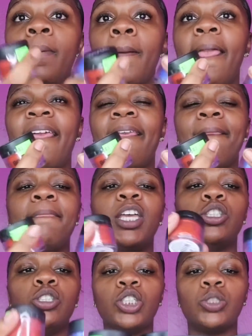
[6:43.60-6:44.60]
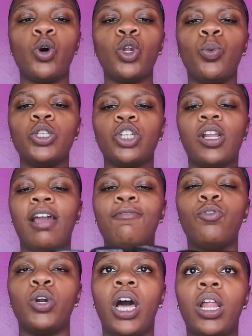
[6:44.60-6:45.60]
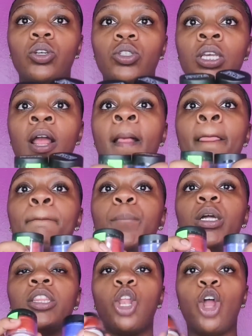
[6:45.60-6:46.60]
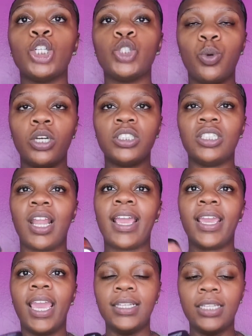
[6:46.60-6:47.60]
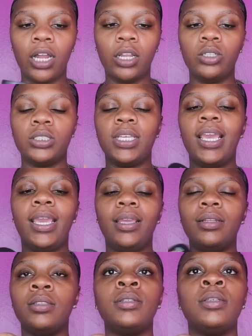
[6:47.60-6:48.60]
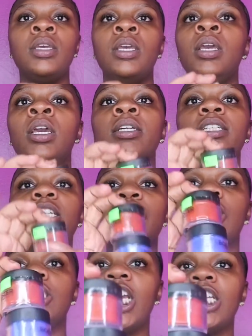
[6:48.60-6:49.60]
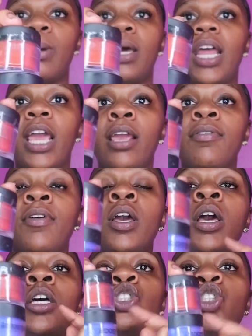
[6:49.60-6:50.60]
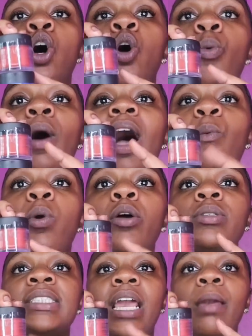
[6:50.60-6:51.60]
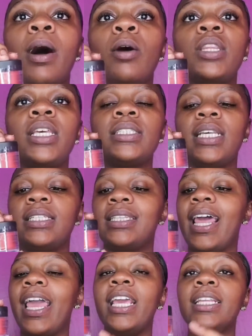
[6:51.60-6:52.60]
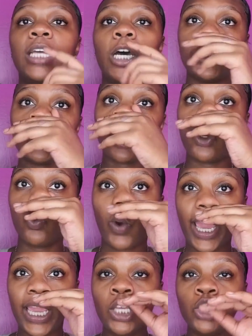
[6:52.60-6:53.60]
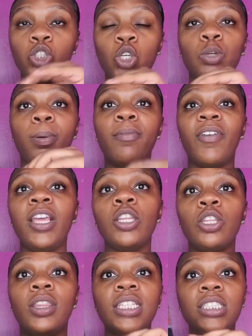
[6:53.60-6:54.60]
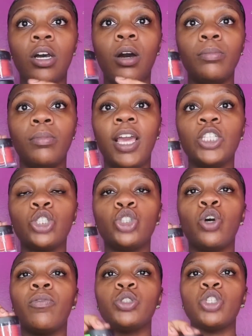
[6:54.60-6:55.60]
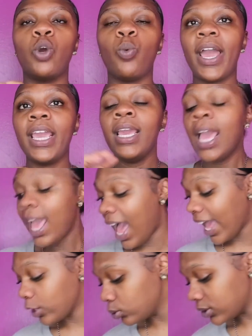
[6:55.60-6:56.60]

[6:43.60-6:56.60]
and the smaller ones are like $4, but the larger ones are like $8, and this shit changed my life. So I will say about this is that it does turn white. So to prevent this edge control from turning white, I use